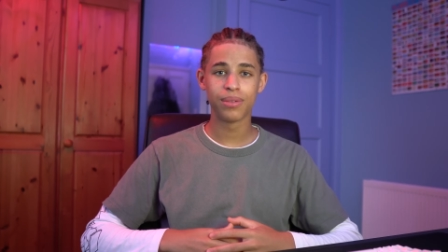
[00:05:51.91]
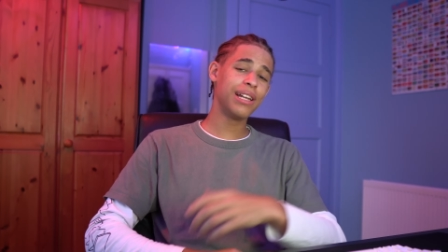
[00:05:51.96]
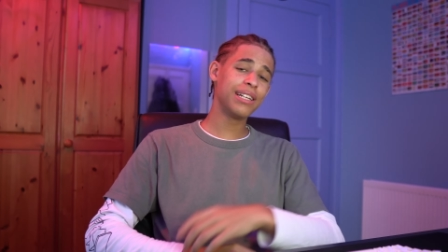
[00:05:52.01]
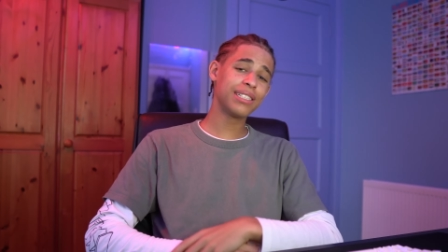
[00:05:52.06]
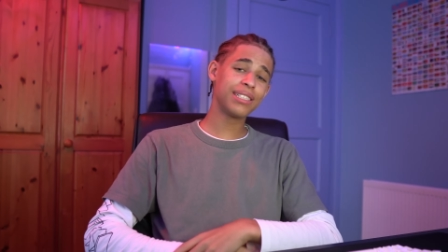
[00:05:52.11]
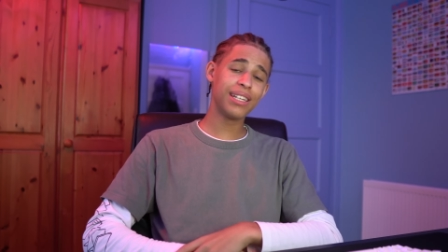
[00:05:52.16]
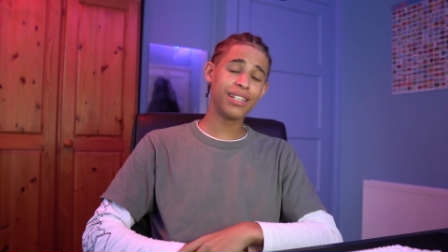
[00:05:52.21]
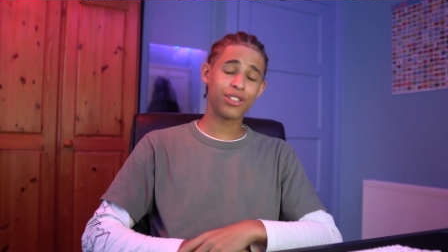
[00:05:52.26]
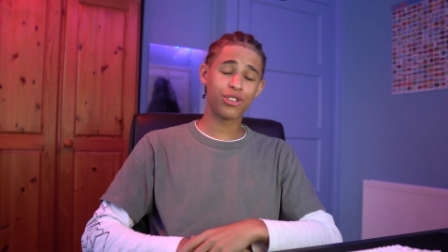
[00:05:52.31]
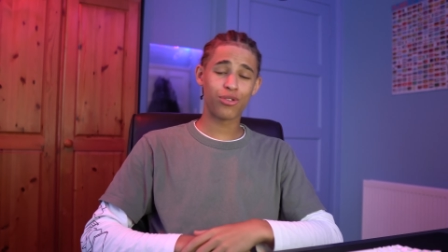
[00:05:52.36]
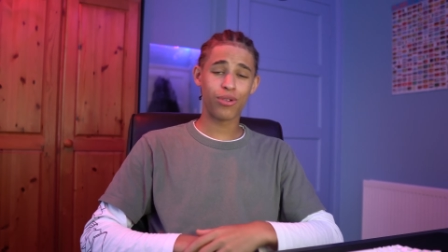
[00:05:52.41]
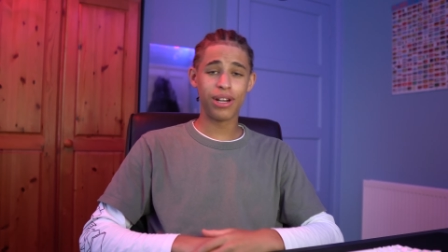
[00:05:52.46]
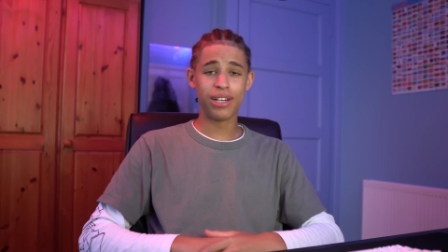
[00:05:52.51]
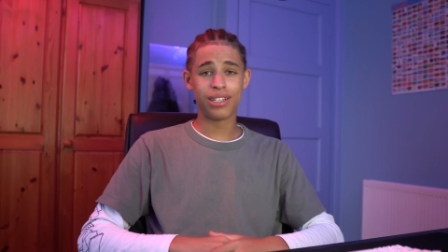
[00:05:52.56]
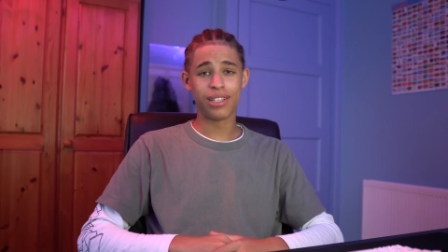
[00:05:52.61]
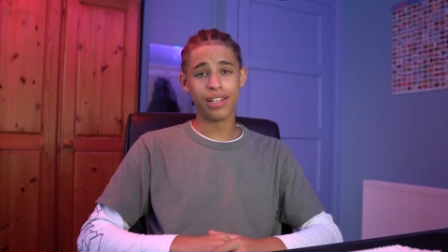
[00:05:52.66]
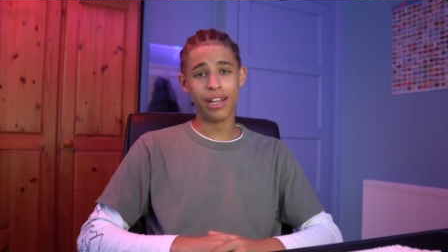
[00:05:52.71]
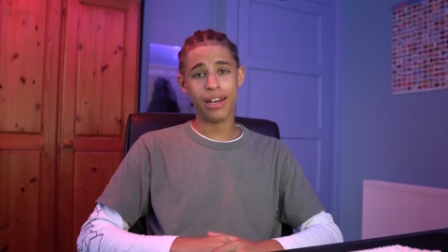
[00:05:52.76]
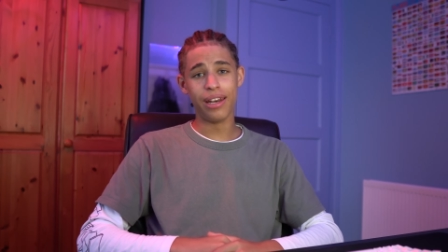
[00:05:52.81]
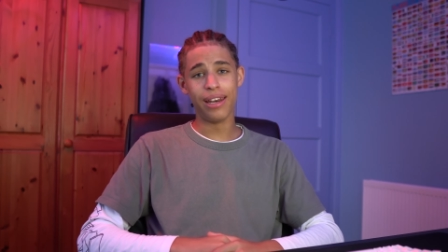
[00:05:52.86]
Let's get straight
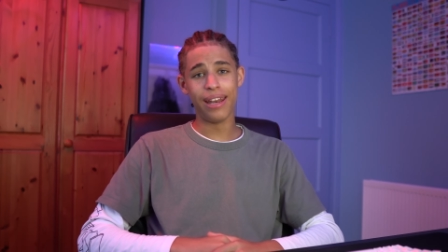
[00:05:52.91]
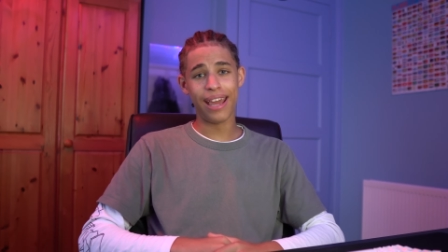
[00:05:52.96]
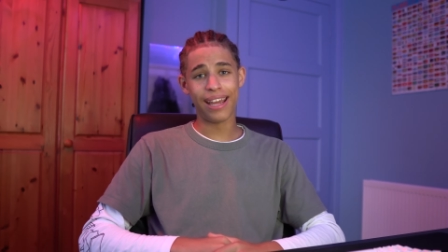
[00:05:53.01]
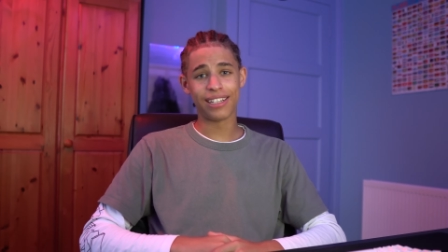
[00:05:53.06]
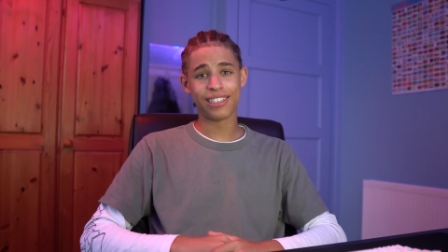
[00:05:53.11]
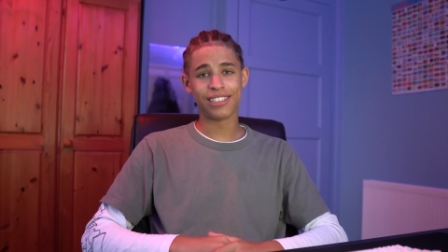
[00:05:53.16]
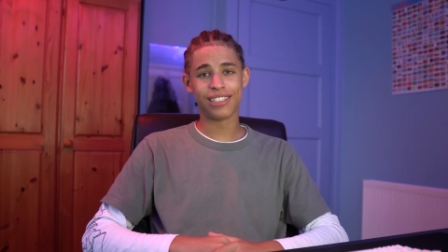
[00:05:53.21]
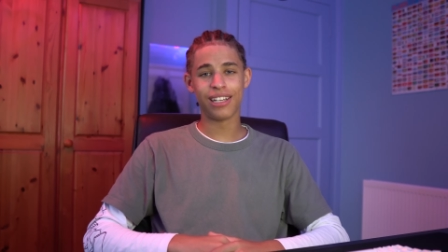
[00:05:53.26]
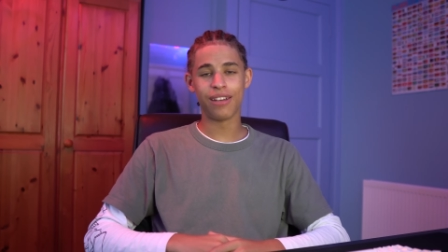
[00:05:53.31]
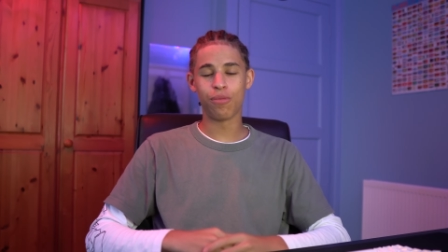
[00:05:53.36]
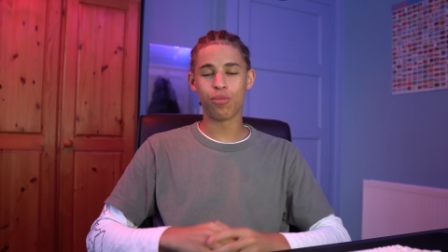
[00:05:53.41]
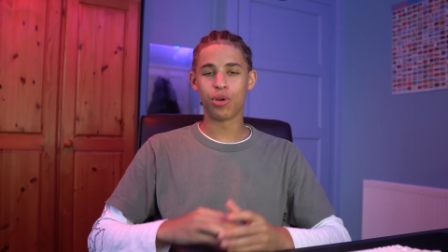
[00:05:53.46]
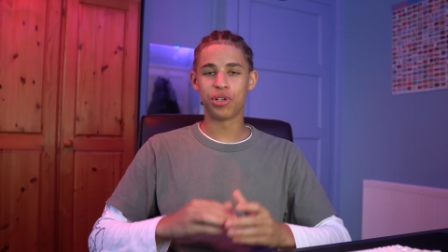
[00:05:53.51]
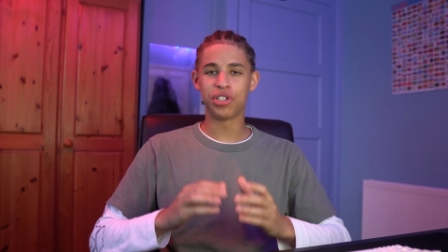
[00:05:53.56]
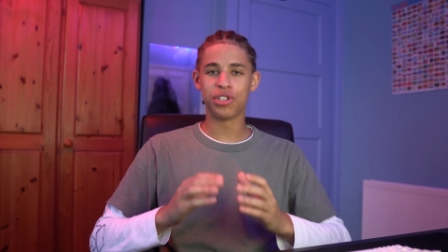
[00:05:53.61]
into the next tip, which